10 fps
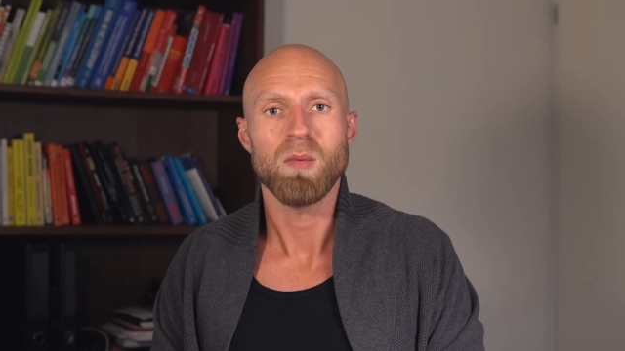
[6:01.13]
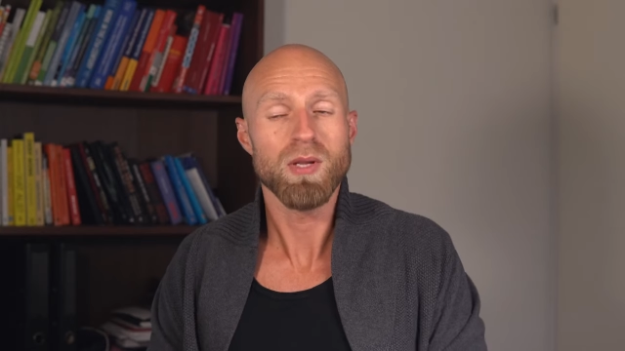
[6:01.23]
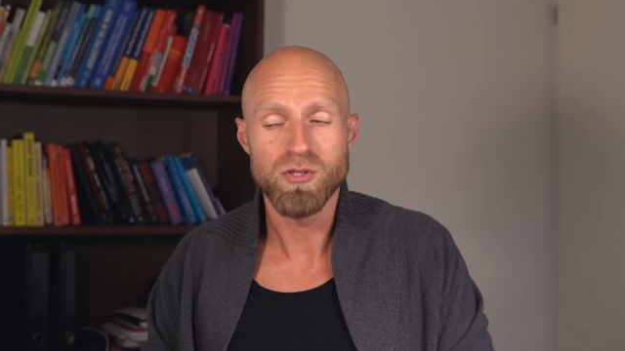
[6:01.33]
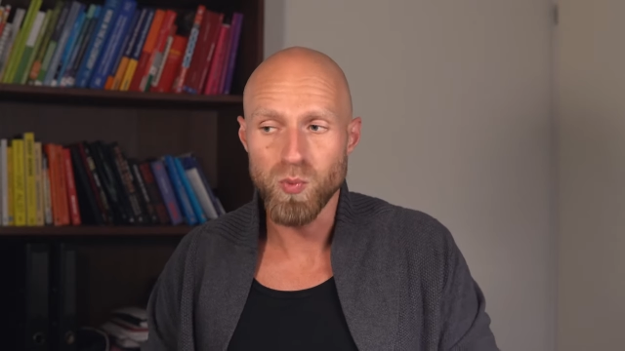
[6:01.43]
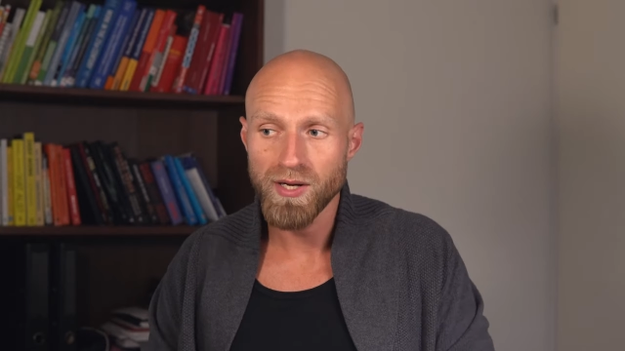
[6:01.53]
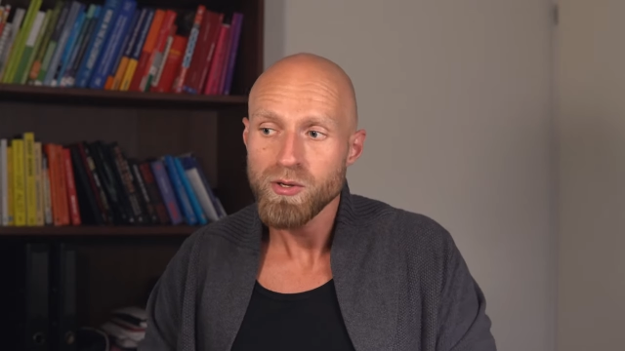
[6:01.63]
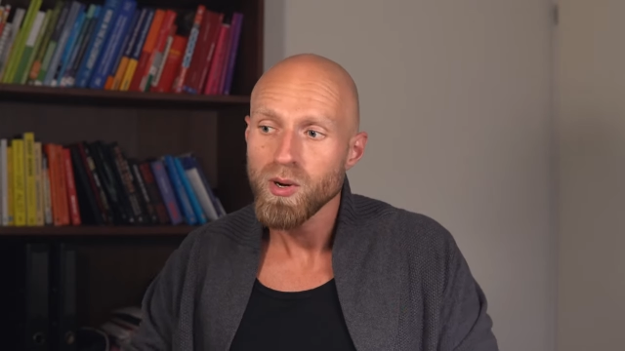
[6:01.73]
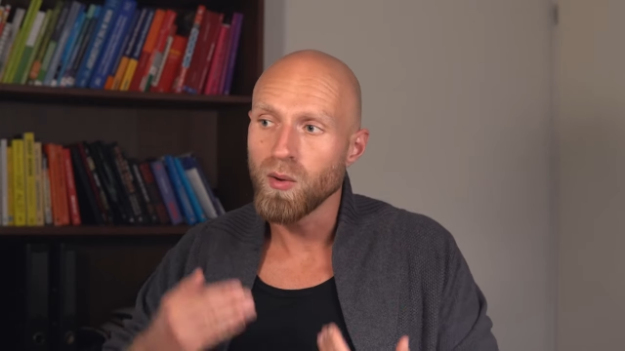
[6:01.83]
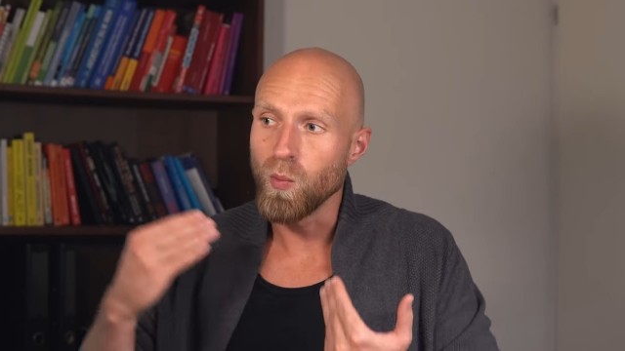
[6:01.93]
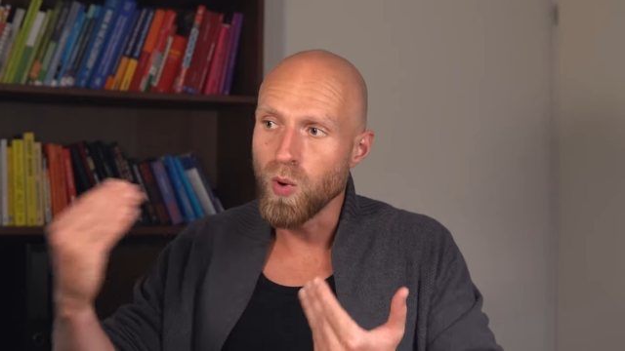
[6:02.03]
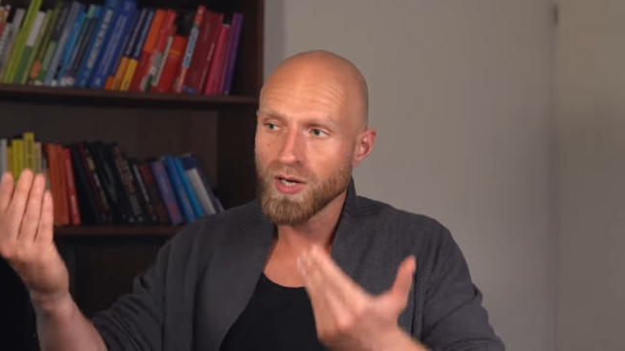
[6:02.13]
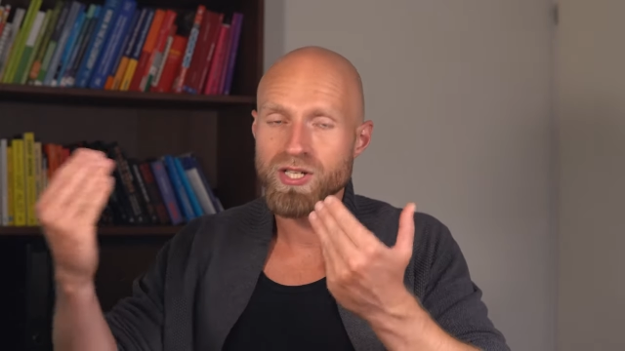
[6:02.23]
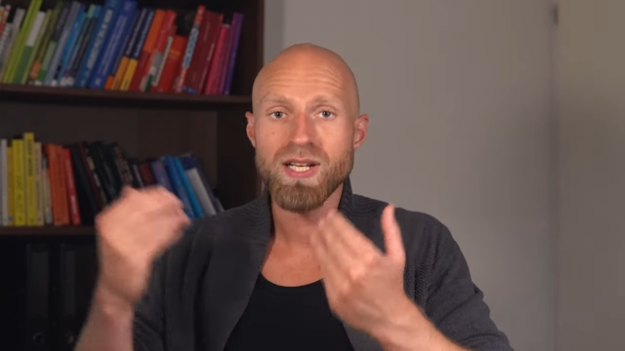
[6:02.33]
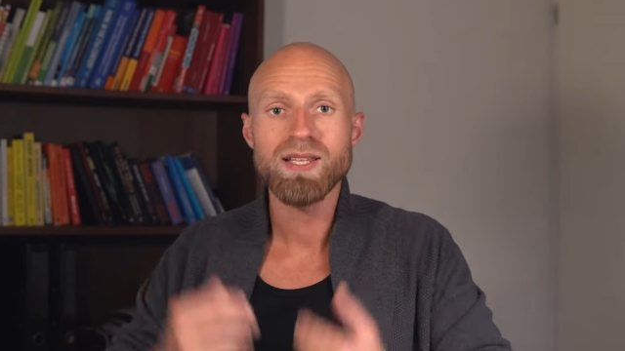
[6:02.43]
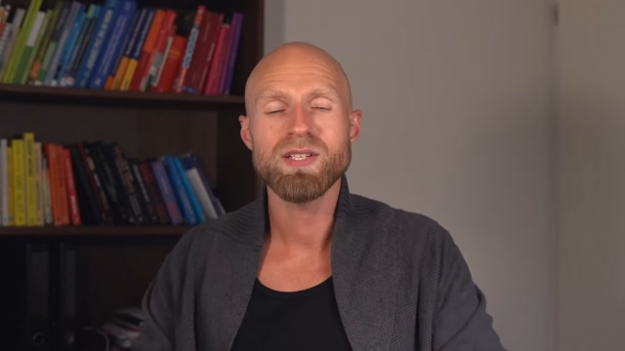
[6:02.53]
Because when you are
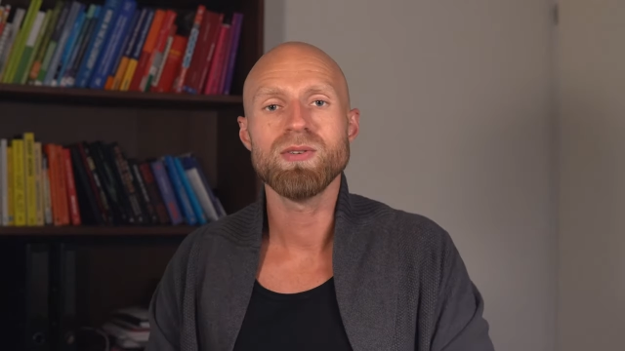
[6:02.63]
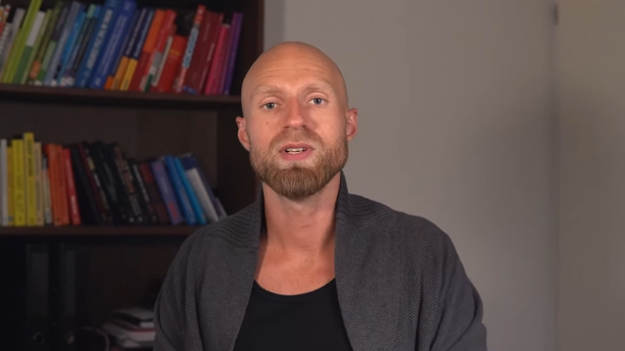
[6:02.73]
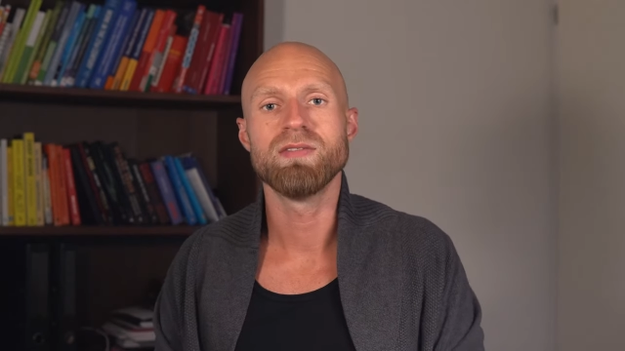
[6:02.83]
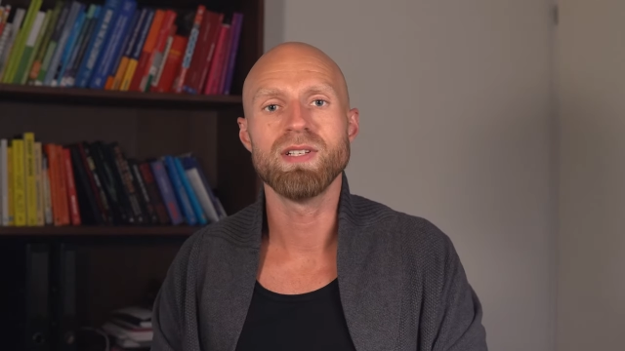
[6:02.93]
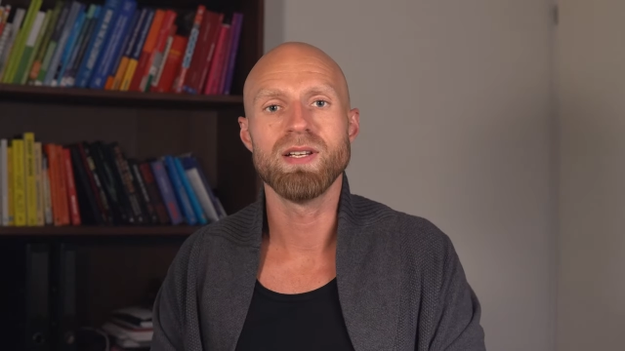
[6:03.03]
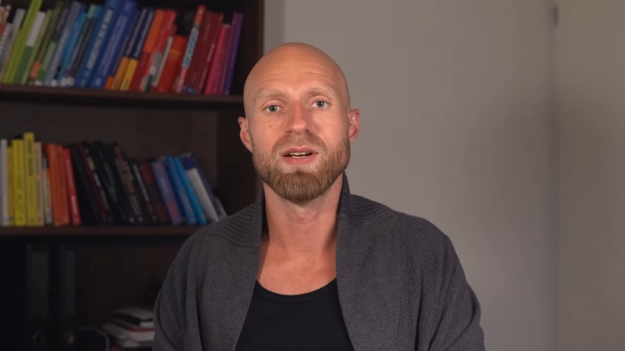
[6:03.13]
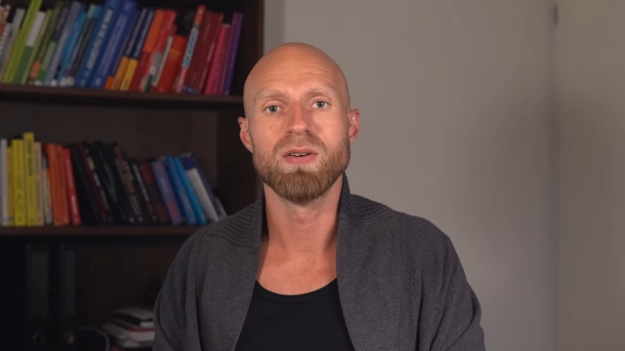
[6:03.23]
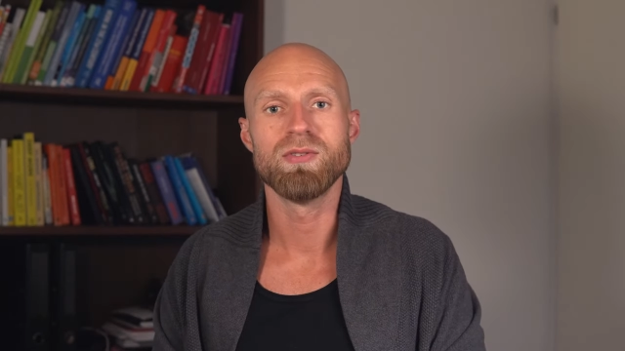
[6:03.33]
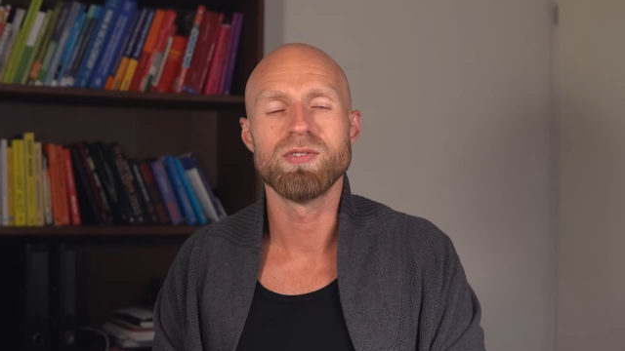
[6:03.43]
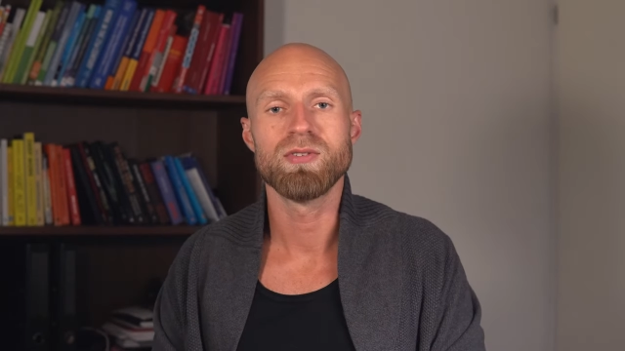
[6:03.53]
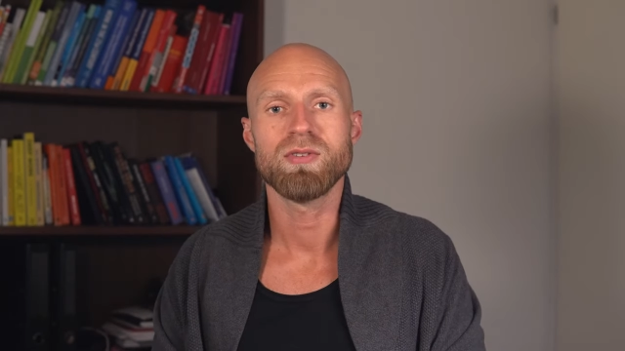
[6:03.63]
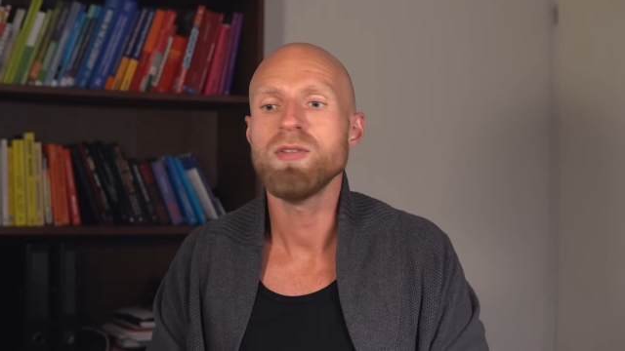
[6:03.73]
watching these dirty videos,